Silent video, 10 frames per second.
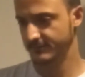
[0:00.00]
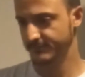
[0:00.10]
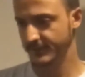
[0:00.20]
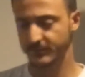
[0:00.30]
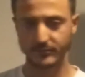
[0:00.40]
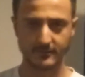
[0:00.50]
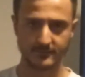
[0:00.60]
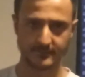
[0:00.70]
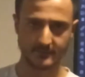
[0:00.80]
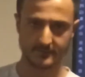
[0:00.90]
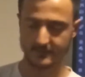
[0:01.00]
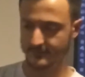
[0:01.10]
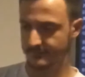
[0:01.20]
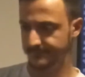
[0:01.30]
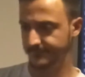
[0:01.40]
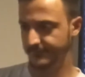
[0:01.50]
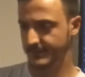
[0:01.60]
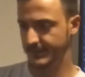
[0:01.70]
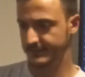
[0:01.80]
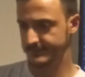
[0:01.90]
big probability
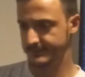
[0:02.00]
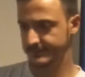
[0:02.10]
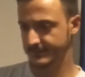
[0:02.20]
that